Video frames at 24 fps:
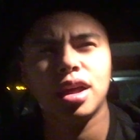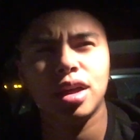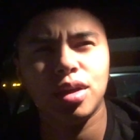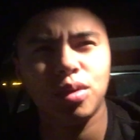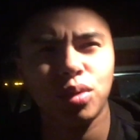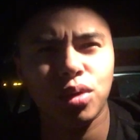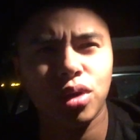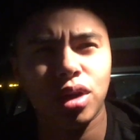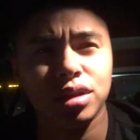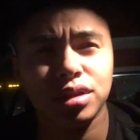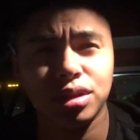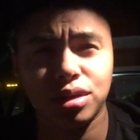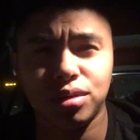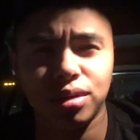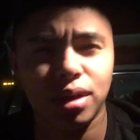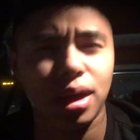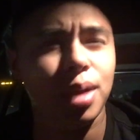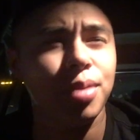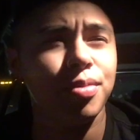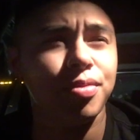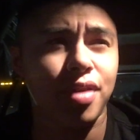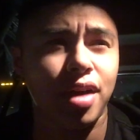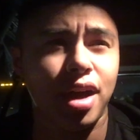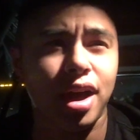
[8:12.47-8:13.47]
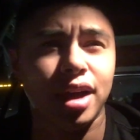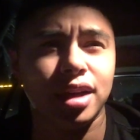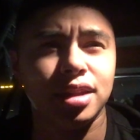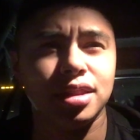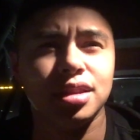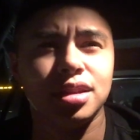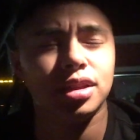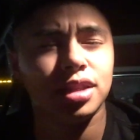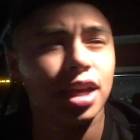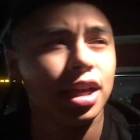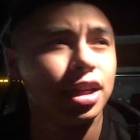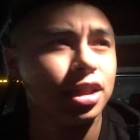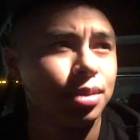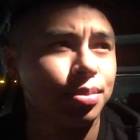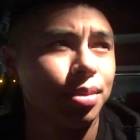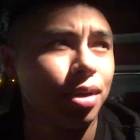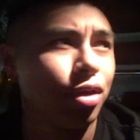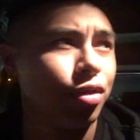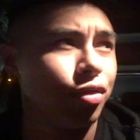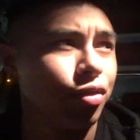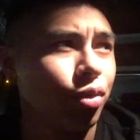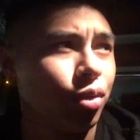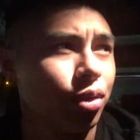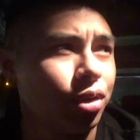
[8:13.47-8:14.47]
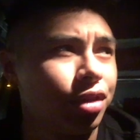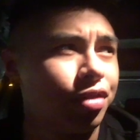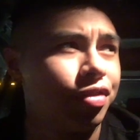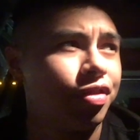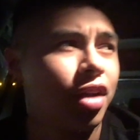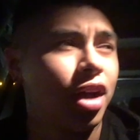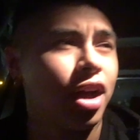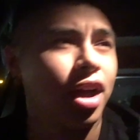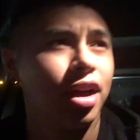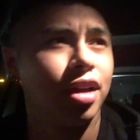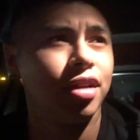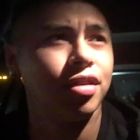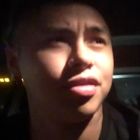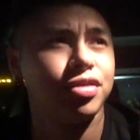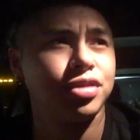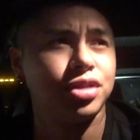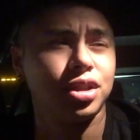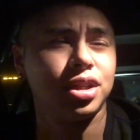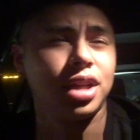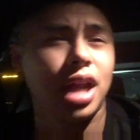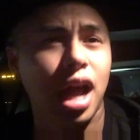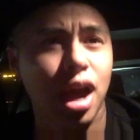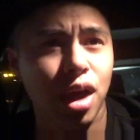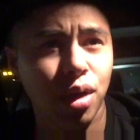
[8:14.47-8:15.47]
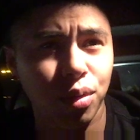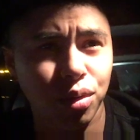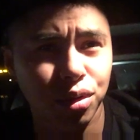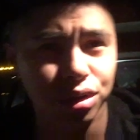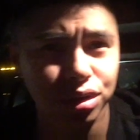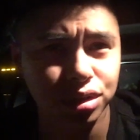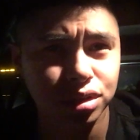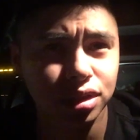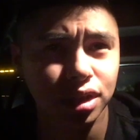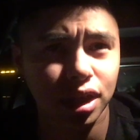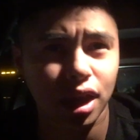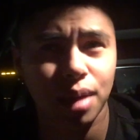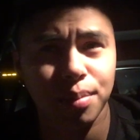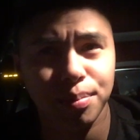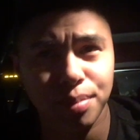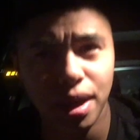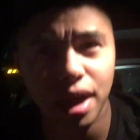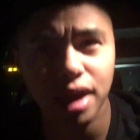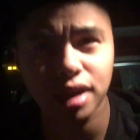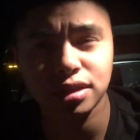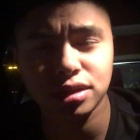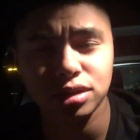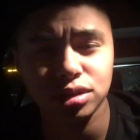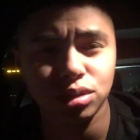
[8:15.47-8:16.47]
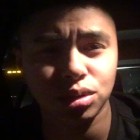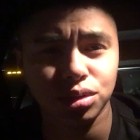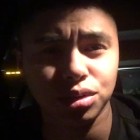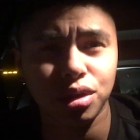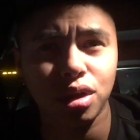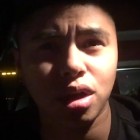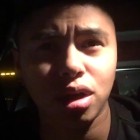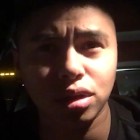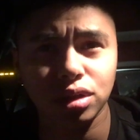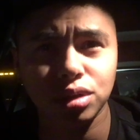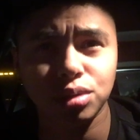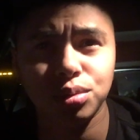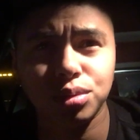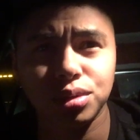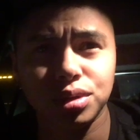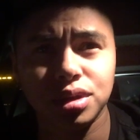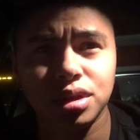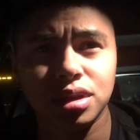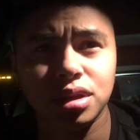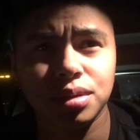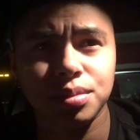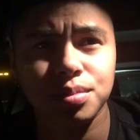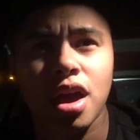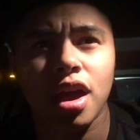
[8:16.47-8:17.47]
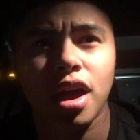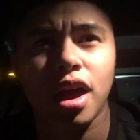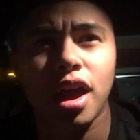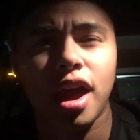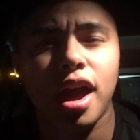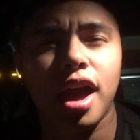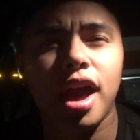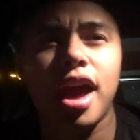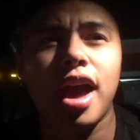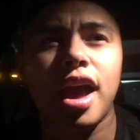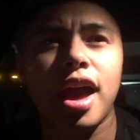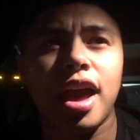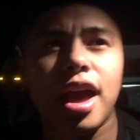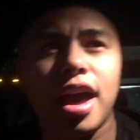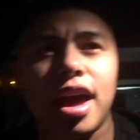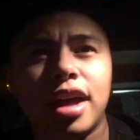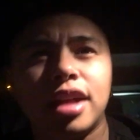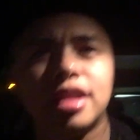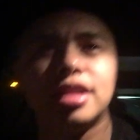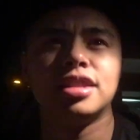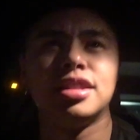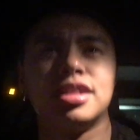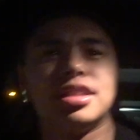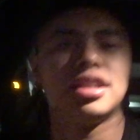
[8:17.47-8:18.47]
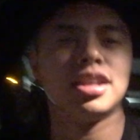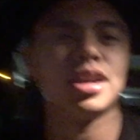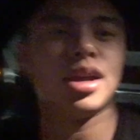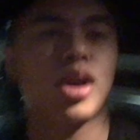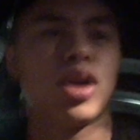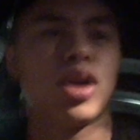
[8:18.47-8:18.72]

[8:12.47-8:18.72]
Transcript: We're on the Grapevine. It takes about 45 to an hour to get back to North Hollywood. And